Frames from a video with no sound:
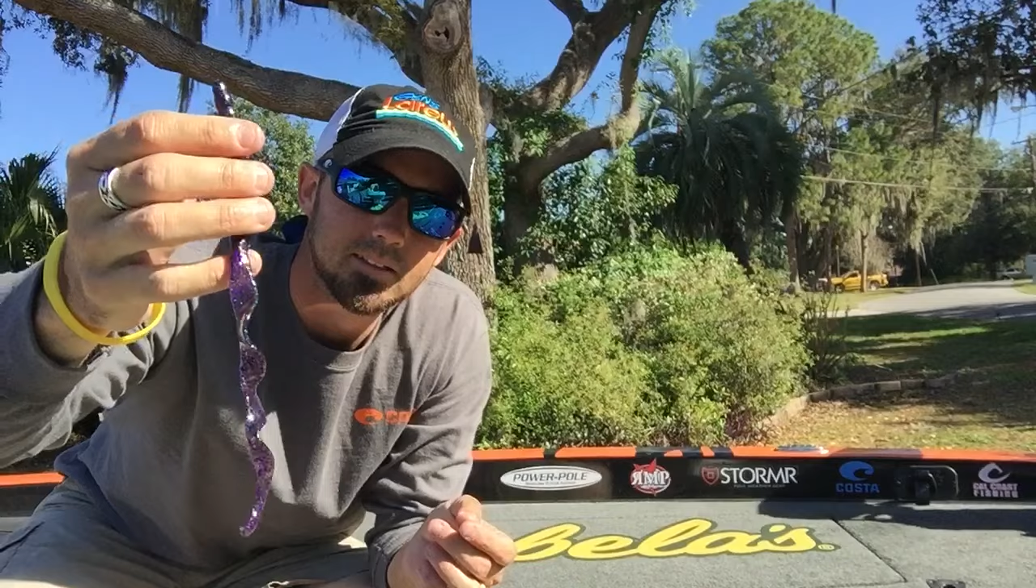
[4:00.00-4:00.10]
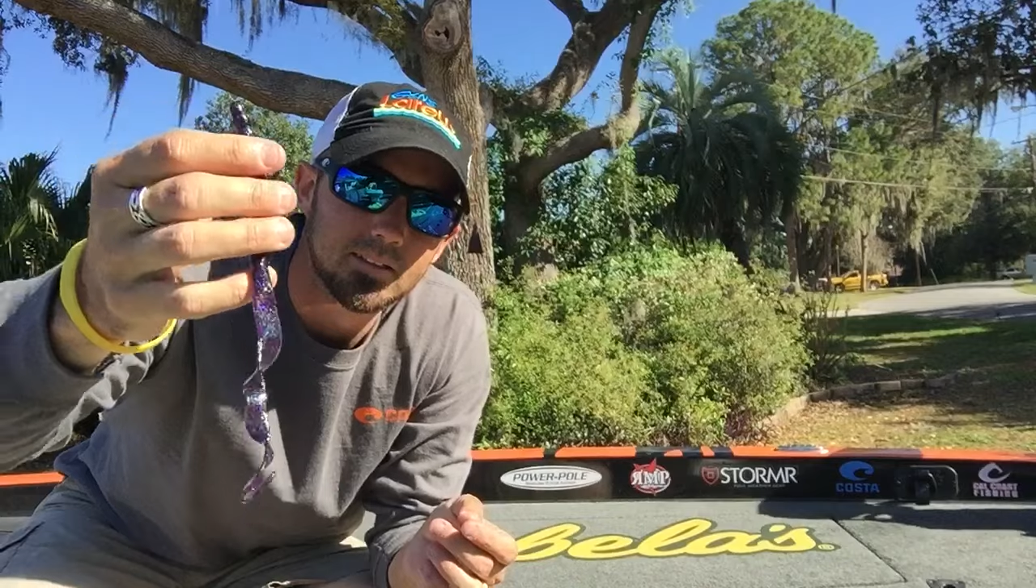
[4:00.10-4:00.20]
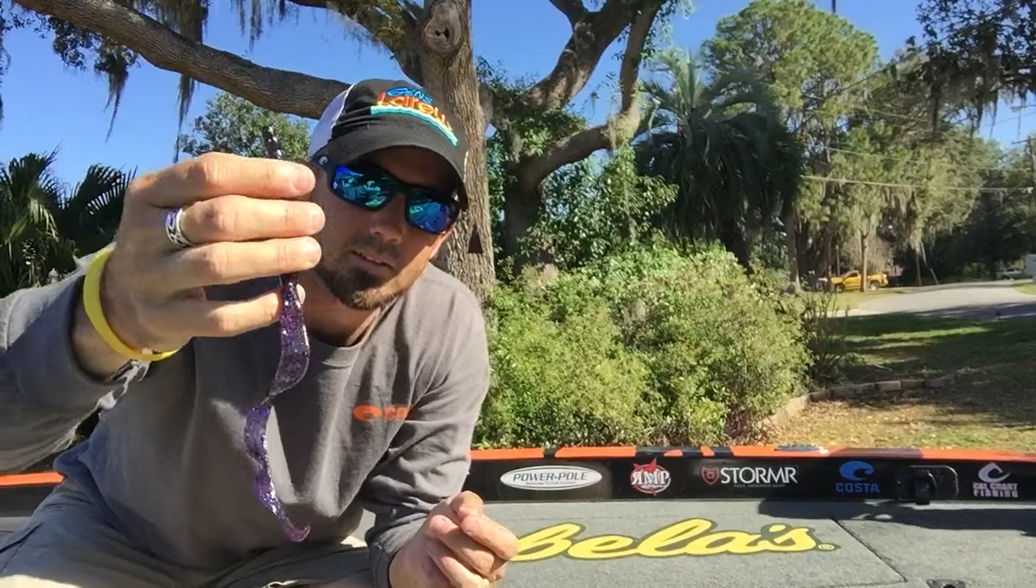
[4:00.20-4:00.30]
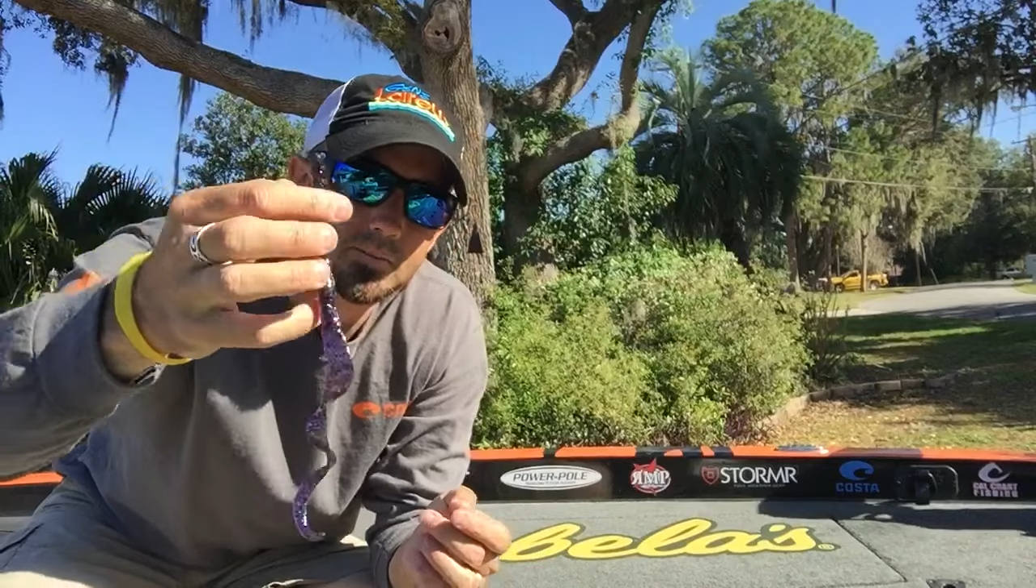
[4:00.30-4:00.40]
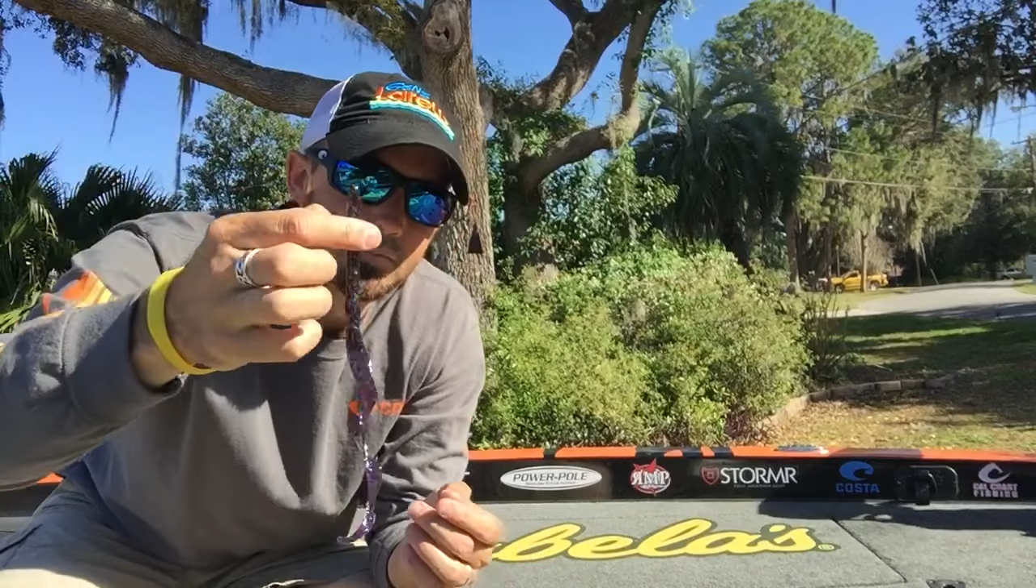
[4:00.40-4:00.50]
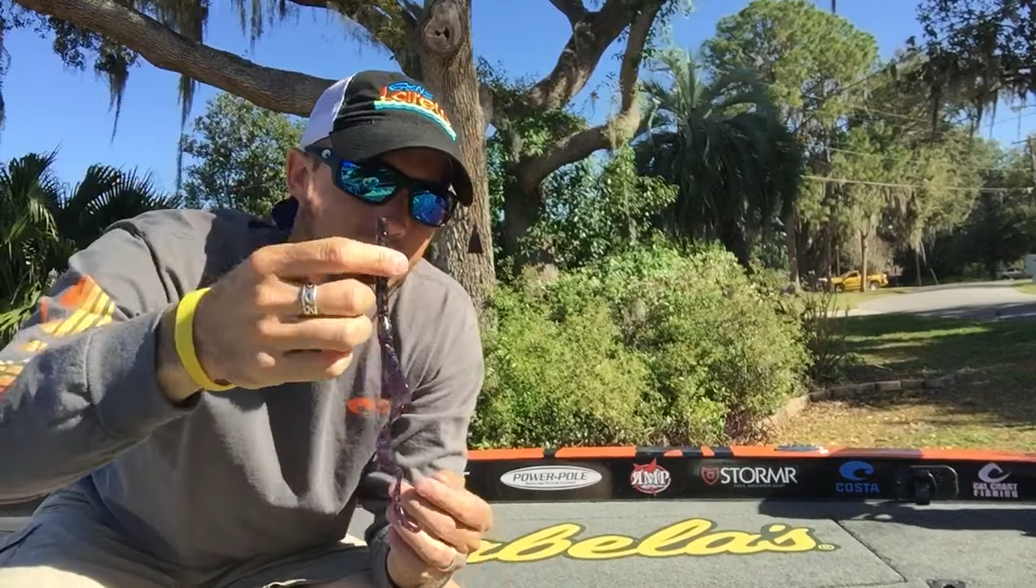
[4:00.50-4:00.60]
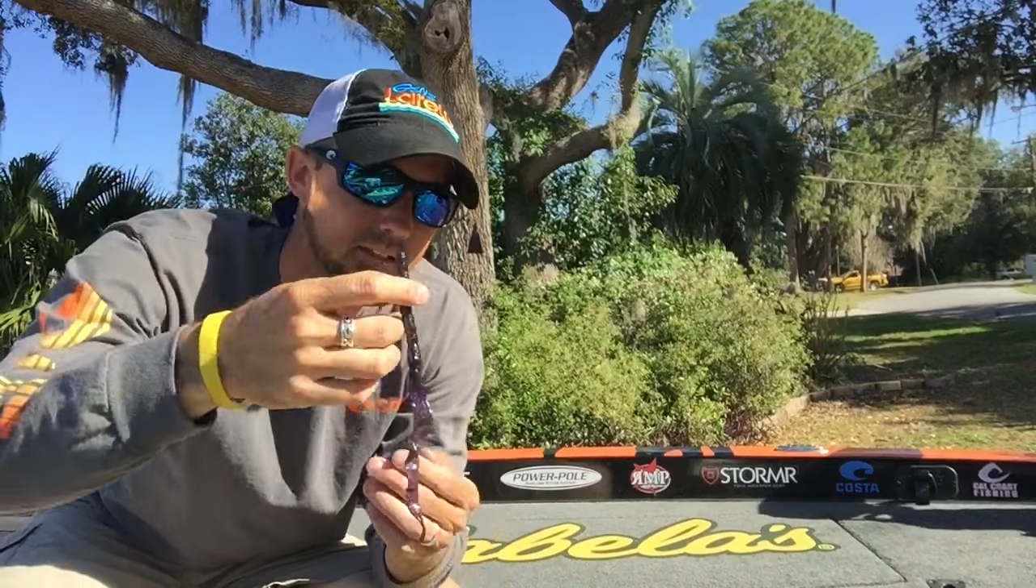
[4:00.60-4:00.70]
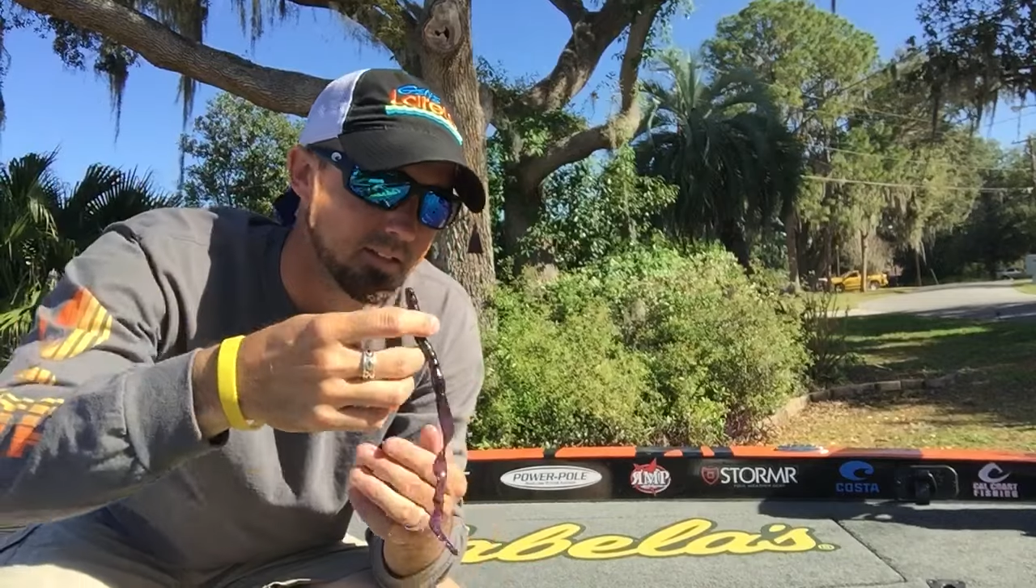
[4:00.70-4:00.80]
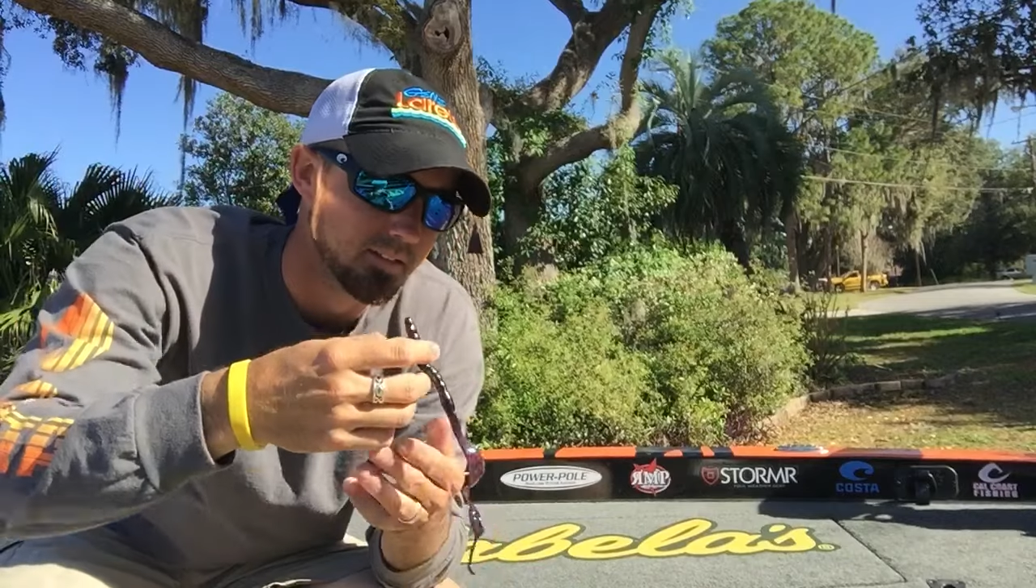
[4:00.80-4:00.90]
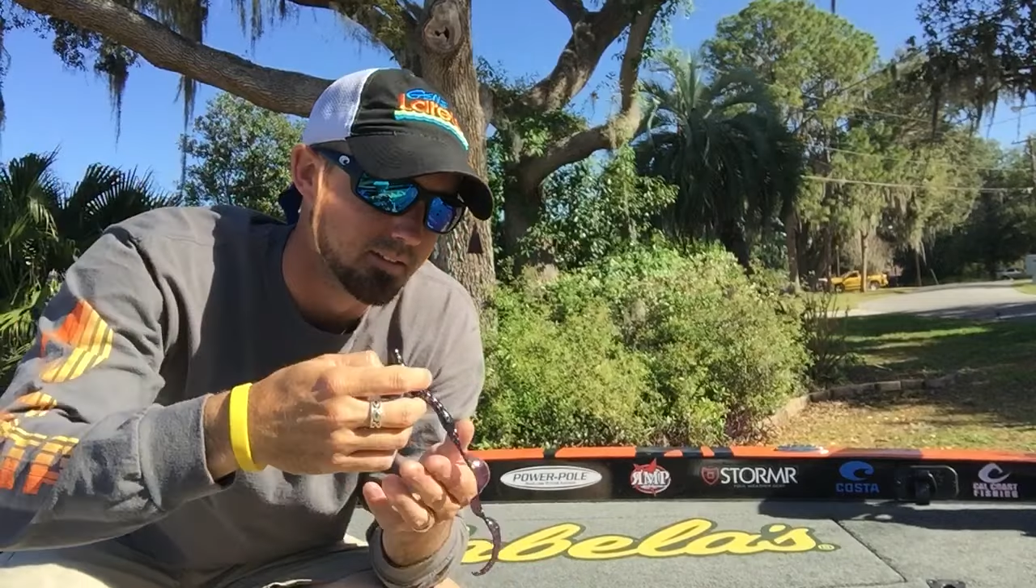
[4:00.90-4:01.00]

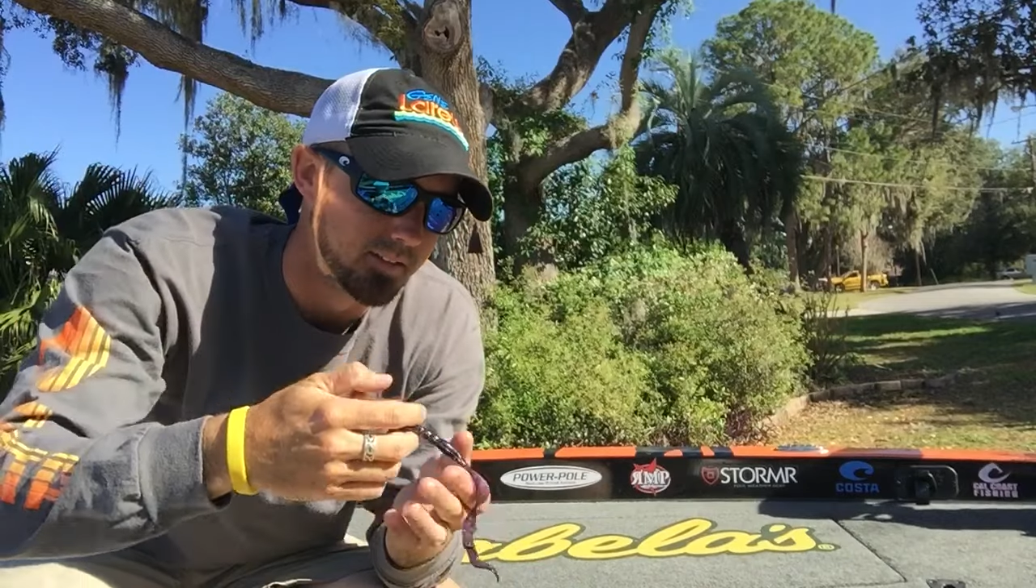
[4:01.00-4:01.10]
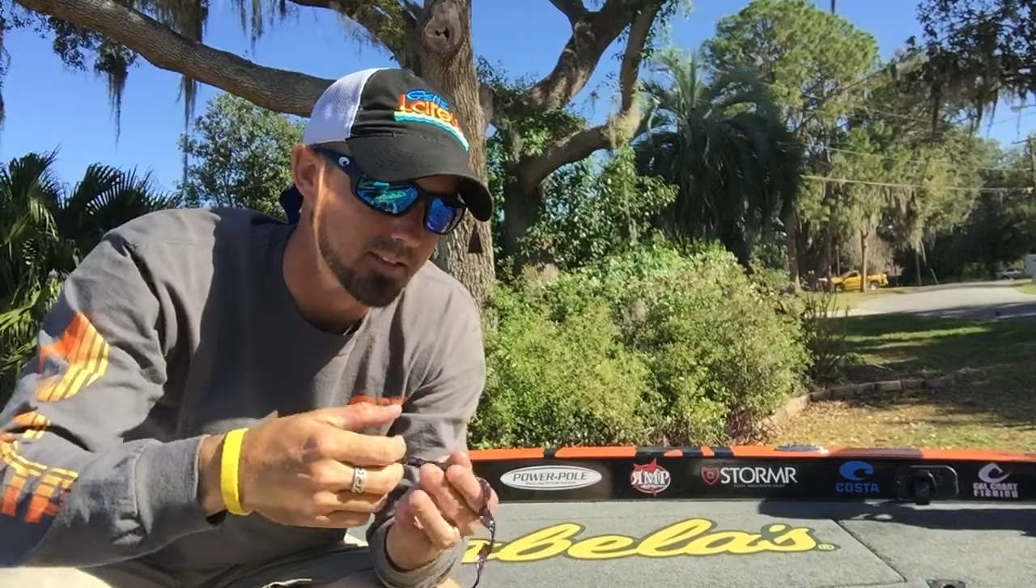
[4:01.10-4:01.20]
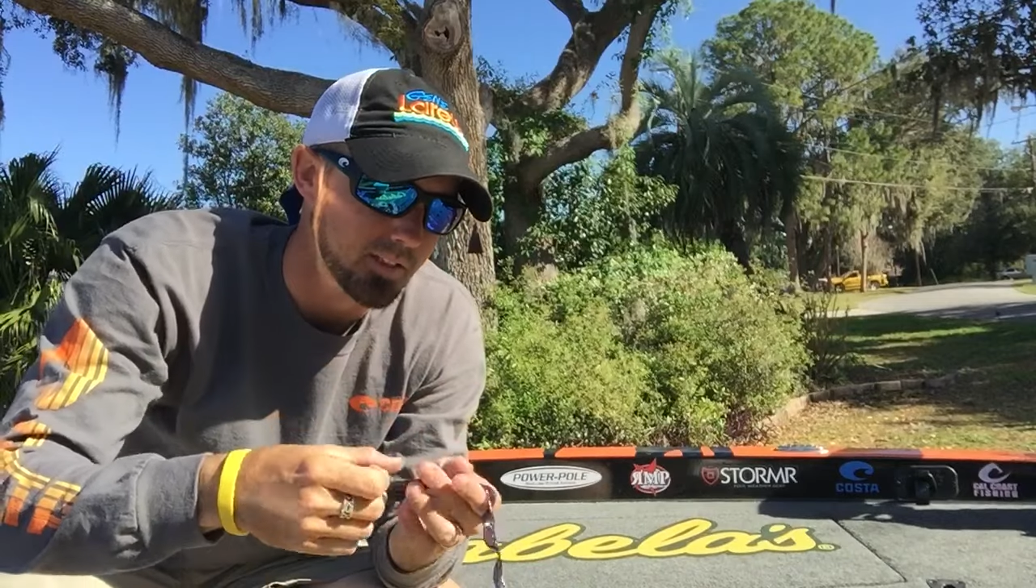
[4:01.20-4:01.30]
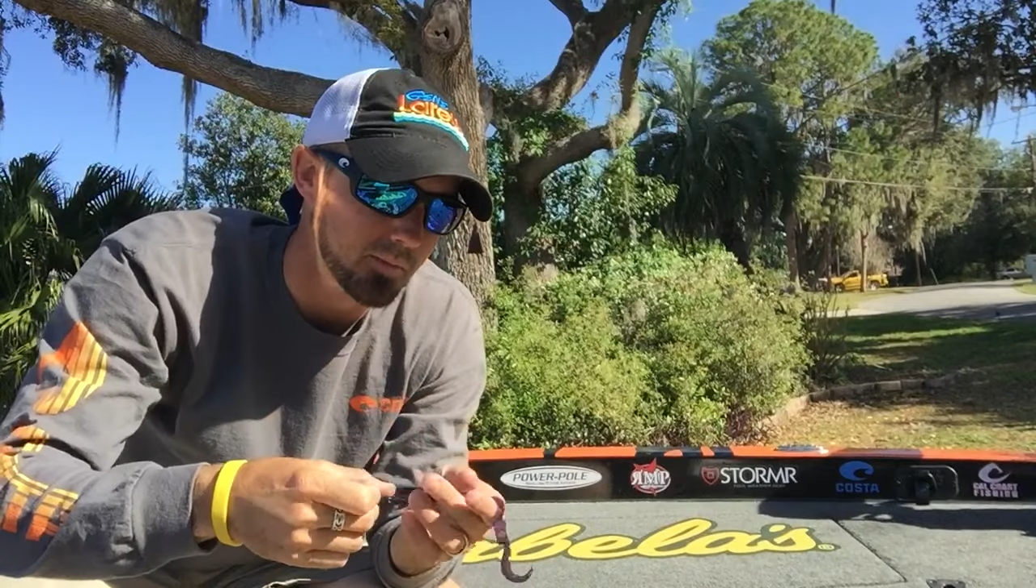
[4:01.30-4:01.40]
They seem